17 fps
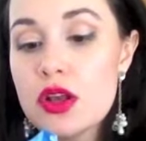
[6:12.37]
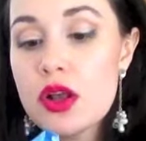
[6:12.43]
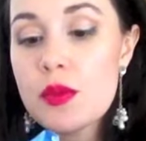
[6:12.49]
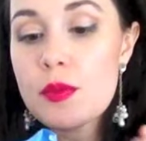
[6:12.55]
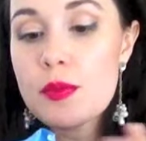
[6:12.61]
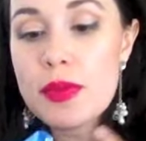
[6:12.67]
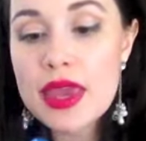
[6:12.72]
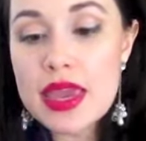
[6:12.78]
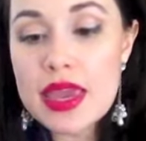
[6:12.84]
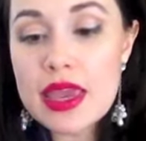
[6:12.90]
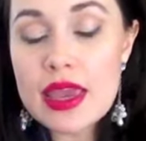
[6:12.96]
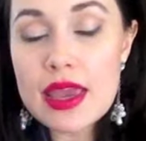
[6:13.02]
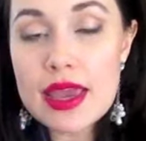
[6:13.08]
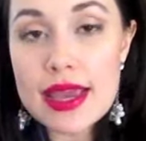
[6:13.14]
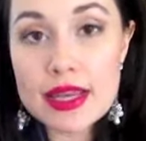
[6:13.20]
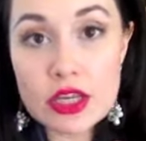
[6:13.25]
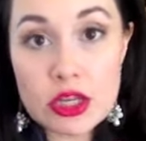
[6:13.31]

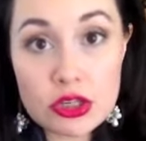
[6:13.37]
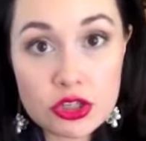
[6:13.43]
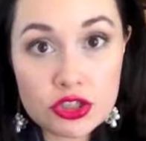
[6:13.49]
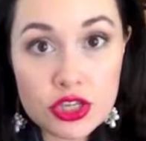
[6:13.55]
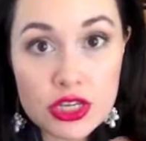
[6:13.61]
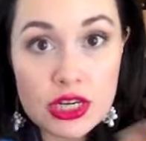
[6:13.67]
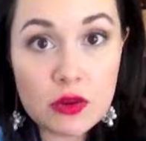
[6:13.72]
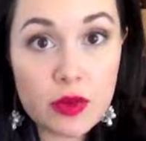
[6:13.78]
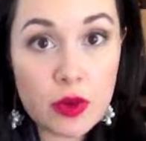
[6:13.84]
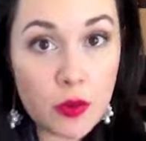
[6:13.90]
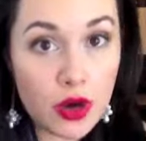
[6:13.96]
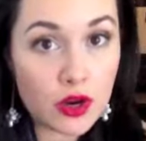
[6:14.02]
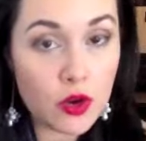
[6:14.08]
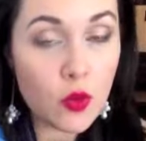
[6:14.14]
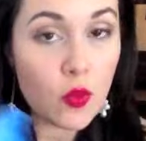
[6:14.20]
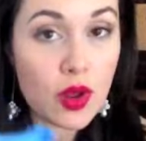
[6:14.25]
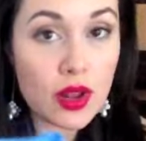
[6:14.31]
Me and Neutrogena, we
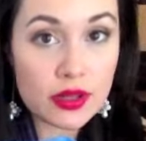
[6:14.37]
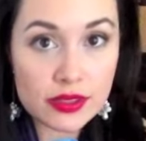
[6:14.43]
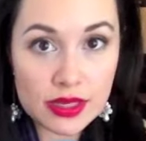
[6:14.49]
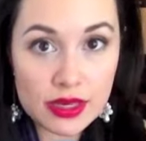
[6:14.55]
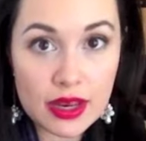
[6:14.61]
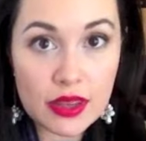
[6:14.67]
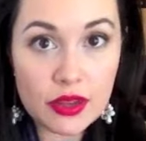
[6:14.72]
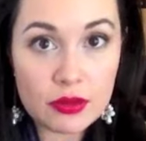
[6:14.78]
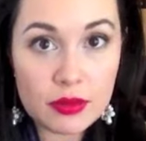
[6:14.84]
work well together.